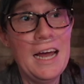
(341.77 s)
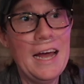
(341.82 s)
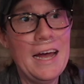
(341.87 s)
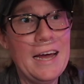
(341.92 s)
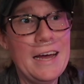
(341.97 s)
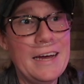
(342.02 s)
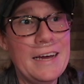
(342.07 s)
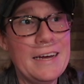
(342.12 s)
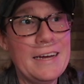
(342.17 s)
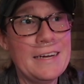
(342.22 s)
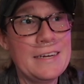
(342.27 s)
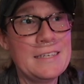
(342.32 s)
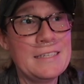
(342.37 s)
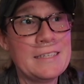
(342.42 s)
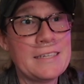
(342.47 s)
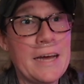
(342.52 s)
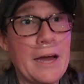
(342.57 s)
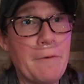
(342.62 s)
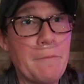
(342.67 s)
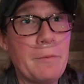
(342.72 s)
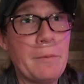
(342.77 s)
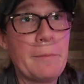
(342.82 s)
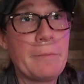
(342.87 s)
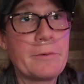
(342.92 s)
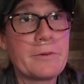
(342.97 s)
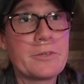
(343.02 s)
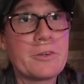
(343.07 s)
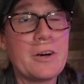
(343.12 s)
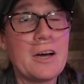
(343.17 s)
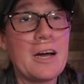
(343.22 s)
and I've been
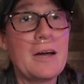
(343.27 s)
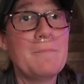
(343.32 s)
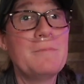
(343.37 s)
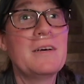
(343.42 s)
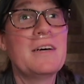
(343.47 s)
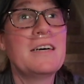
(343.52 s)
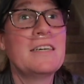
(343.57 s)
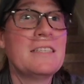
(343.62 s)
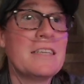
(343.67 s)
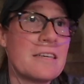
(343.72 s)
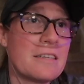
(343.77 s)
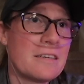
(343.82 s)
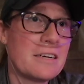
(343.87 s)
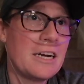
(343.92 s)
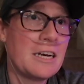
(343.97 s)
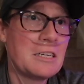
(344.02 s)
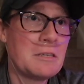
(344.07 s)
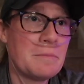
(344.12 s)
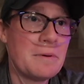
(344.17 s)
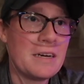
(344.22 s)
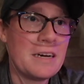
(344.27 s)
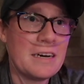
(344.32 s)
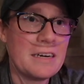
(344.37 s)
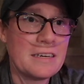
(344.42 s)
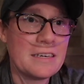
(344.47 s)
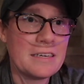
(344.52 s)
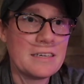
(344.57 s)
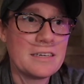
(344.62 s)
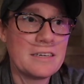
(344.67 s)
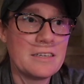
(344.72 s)
prescribed another
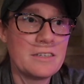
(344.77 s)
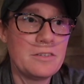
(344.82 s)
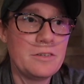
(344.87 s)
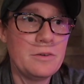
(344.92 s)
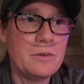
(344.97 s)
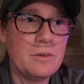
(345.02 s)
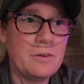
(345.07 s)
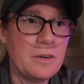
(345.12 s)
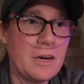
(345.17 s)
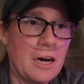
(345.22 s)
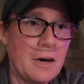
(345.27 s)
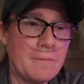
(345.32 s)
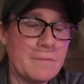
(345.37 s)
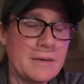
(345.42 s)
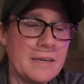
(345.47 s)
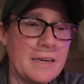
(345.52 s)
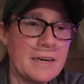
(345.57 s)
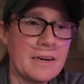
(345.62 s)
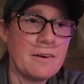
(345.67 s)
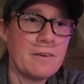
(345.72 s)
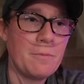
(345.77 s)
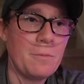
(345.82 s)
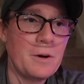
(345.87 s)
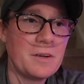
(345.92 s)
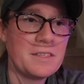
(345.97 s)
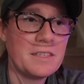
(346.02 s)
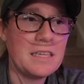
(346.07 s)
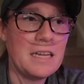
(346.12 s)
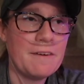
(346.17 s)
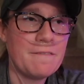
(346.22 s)
antibiotic to help kick
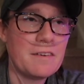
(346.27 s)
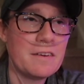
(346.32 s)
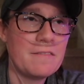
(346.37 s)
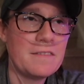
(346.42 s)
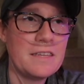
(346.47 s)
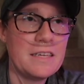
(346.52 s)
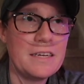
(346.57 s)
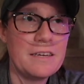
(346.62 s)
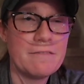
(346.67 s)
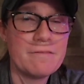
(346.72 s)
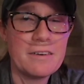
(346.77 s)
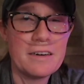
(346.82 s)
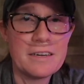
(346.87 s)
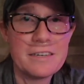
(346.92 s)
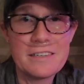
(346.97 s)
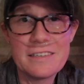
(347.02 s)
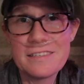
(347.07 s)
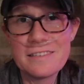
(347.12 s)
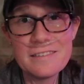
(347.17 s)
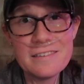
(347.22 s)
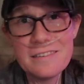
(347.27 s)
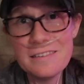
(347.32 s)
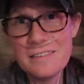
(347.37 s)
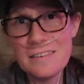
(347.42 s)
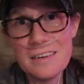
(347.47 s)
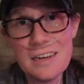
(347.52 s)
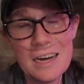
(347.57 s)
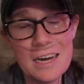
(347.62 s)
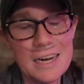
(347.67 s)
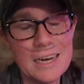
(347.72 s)
what's left of the infection,
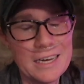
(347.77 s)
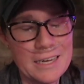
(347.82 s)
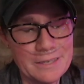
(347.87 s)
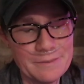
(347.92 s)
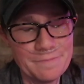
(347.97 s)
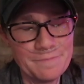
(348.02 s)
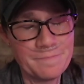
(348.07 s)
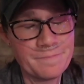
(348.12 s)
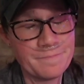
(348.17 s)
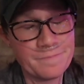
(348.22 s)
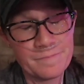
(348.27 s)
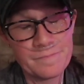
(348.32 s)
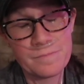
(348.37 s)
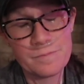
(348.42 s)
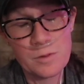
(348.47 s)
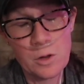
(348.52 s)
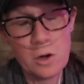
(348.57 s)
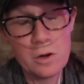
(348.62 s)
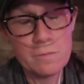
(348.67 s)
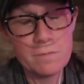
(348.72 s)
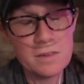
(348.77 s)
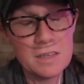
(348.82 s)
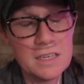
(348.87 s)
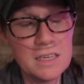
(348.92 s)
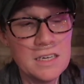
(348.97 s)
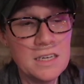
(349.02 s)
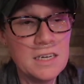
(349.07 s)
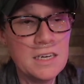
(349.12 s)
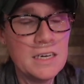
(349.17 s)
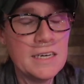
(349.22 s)
um,
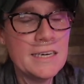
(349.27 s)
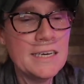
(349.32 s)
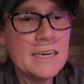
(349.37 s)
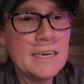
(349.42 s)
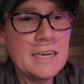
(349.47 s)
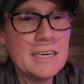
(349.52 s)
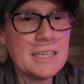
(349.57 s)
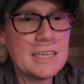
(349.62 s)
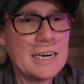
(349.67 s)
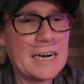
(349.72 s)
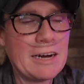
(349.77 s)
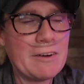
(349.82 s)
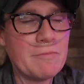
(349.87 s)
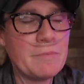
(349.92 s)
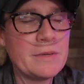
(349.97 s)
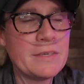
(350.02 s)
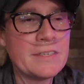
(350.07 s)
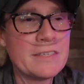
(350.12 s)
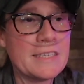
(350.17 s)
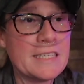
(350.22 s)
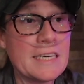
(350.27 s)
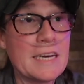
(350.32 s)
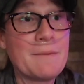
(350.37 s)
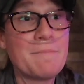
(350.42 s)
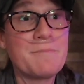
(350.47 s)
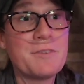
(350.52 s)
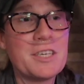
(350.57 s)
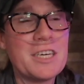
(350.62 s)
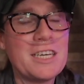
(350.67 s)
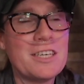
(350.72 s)
hopefully. There have been
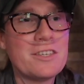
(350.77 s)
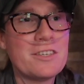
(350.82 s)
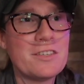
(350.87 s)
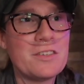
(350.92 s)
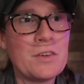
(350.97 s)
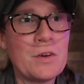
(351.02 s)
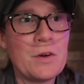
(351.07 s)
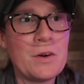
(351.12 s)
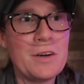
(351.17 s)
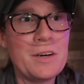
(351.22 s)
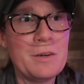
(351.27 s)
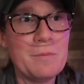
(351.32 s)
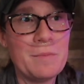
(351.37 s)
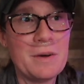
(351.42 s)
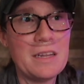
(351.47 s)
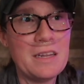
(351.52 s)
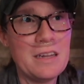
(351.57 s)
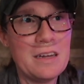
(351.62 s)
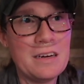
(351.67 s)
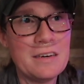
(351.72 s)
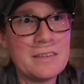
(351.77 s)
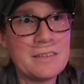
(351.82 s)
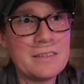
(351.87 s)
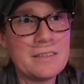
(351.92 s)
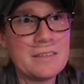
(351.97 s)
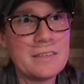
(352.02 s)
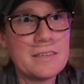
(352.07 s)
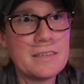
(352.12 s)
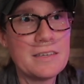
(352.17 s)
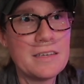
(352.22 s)
some changes noted in my
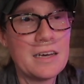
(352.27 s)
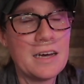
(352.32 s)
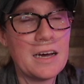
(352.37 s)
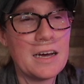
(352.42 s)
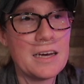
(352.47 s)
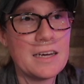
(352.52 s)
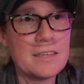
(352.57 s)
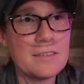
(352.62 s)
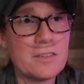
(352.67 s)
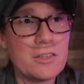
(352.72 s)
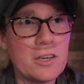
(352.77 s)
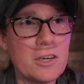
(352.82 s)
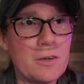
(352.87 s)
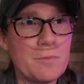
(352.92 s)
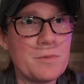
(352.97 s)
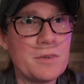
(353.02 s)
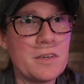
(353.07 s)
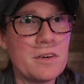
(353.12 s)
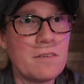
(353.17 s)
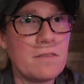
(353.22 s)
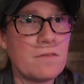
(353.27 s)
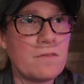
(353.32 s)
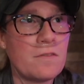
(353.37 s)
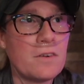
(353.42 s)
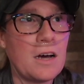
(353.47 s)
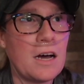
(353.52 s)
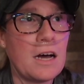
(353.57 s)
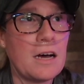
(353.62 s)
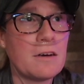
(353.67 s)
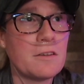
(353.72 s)
lungs uh, in terms of
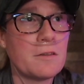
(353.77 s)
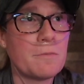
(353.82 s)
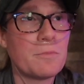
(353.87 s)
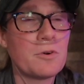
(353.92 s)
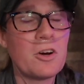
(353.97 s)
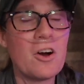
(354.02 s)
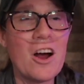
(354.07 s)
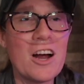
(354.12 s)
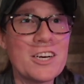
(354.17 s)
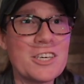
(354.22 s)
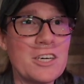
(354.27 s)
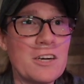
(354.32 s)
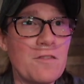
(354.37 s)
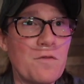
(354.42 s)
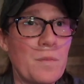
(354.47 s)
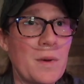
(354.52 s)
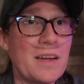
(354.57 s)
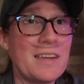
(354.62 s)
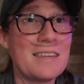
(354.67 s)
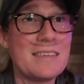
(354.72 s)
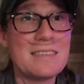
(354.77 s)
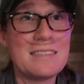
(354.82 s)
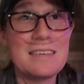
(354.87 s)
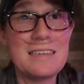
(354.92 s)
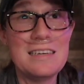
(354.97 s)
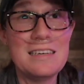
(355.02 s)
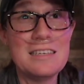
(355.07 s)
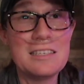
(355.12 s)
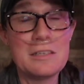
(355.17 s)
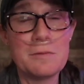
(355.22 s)
uh, the progression of my
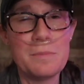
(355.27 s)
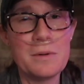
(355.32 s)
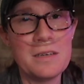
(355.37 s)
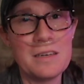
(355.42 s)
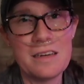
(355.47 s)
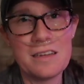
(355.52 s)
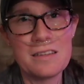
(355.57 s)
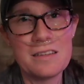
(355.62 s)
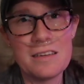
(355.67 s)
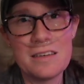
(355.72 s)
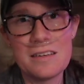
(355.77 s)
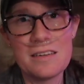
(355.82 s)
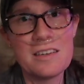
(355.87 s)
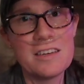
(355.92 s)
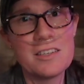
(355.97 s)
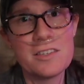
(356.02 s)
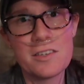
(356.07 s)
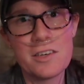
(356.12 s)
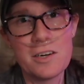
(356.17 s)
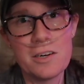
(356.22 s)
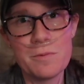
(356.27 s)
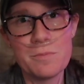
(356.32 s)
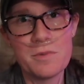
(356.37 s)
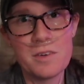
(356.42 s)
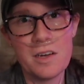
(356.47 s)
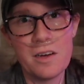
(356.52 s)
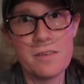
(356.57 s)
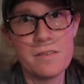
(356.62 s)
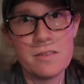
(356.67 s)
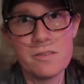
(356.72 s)
disease, but nothing in terms
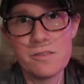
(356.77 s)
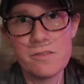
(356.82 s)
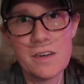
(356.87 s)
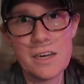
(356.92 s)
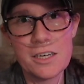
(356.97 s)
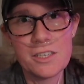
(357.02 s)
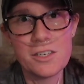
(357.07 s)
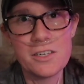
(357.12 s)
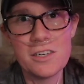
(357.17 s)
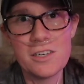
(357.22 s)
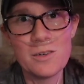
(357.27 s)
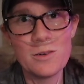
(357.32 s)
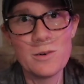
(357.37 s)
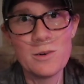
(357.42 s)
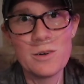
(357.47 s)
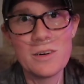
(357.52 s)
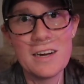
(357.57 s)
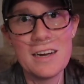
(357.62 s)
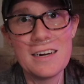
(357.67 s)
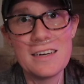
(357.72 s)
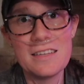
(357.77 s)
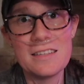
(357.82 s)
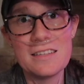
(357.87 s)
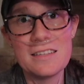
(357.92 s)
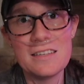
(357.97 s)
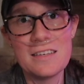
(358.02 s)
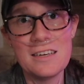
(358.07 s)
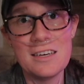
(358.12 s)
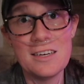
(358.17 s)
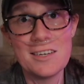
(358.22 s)
of infection or
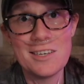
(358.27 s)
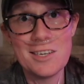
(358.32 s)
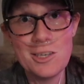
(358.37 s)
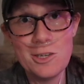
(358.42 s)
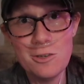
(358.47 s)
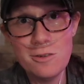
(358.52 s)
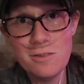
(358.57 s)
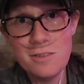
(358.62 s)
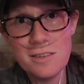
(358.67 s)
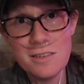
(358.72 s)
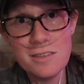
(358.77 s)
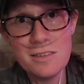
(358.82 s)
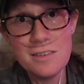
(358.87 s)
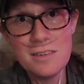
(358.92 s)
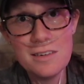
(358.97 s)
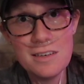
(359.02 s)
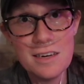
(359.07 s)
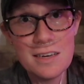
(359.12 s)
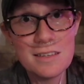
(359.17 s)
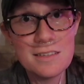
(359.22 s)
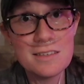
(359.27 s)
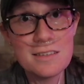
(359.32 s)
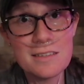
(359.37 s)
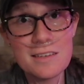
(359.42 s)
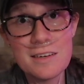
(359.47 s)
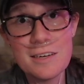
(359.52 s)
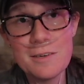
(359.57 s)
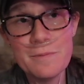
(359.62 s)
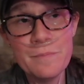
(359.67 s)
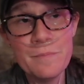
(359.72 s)
anything acute at this
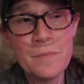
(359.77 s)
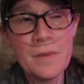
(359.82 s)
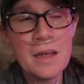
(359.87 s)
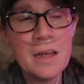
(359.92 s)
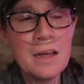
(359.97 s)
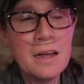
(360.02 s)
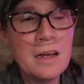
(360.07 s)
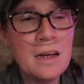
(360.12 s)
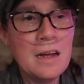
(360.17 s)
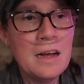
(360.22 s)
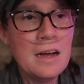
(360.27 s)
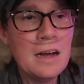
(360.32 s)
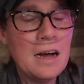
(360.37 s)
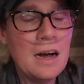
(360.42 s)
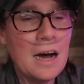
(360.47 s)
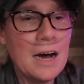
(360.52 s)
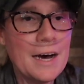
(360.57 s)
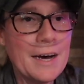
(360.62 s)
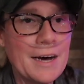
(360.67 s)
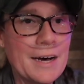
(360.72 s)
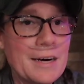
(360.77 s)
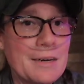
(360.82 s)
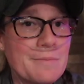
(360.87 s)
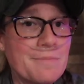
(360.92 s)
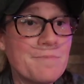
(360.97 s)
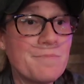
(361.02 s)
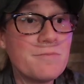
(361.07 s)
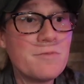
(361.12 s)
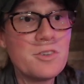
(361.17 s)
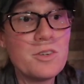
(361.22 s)
time.
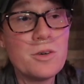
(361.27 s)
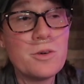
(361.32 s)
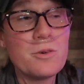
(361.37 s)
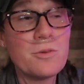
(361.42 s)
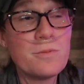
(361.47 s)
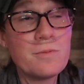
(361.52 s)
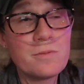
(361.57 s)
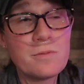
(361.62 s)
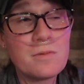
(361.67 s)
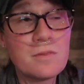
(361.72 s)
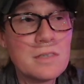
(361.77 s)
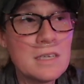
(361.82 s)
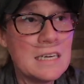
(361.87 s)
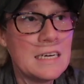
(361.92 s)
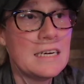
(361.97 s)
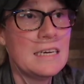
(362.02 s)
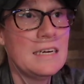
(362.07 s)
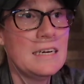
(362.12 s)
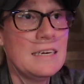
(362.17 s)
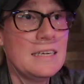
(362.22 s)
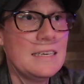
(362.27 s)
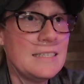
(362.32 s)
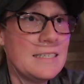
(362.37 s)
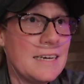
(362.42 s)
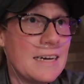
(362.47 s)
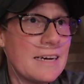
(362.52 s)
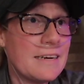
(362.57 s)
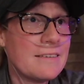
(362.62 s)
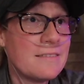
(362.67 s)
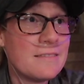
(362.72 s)
Um, so,
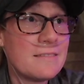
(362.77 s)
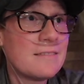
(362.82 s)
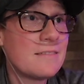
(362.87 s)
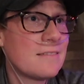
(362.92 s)
yeah,